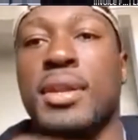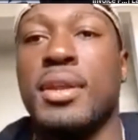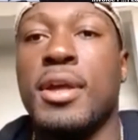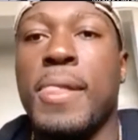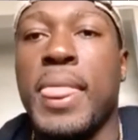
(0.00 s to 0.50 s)

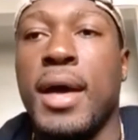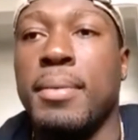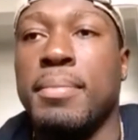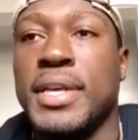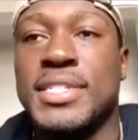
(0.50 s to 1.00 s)
run.
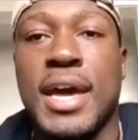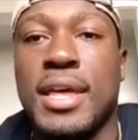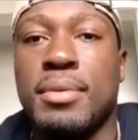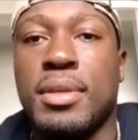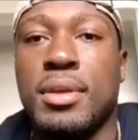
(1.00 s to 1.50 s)

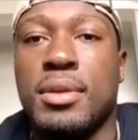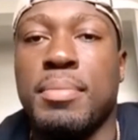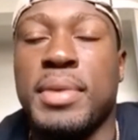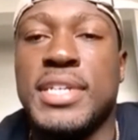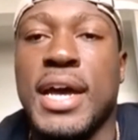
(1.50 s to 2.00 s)
That's kind of
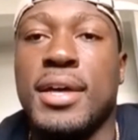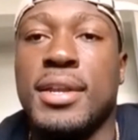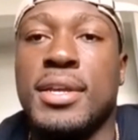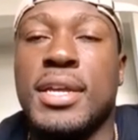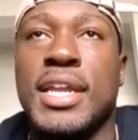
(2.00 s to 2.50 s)
the
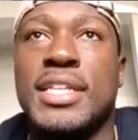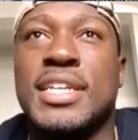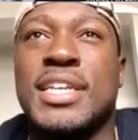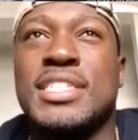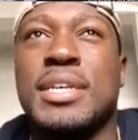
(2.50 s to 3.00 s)
mentality,
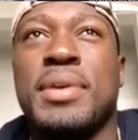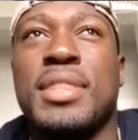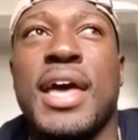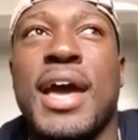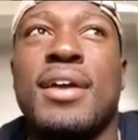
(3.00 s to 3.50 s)
and it's
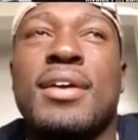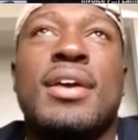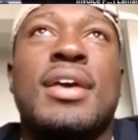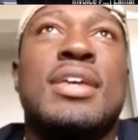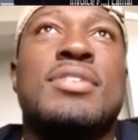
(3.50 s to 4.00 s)
something
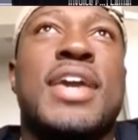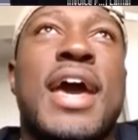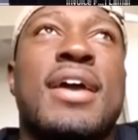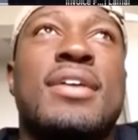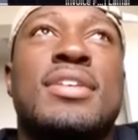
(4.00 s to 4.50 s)
that
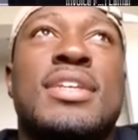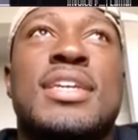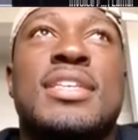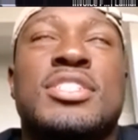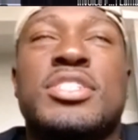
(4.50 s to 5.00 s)
you can't
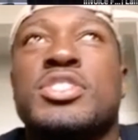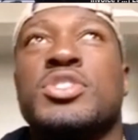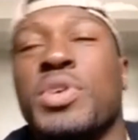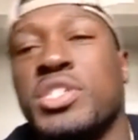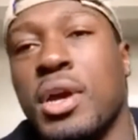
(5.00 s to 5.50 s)

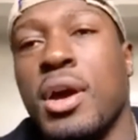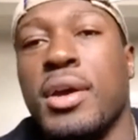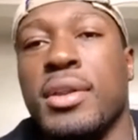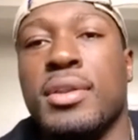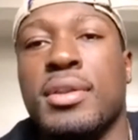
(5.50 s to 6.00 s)
just switch
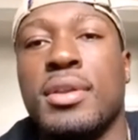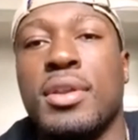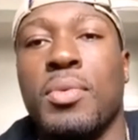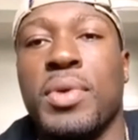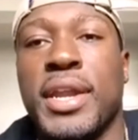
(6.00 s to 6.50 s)
on
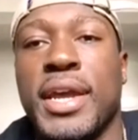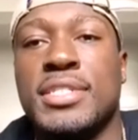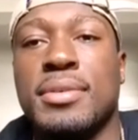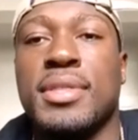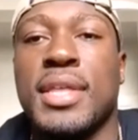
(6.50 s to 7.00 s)
one
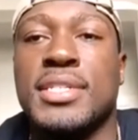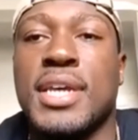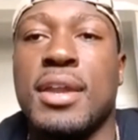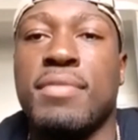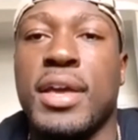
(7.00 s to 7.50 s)
day. It's something
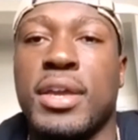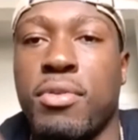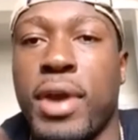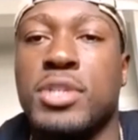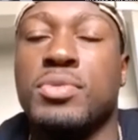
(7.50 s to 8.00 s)
that's kind of
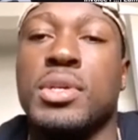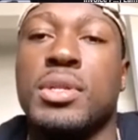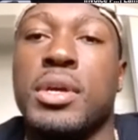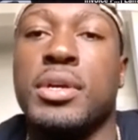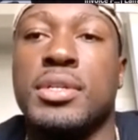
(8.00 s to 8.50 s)
like
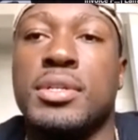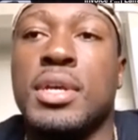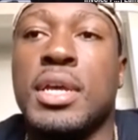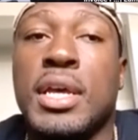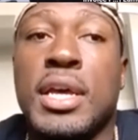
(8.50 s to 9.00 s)
gradually learned.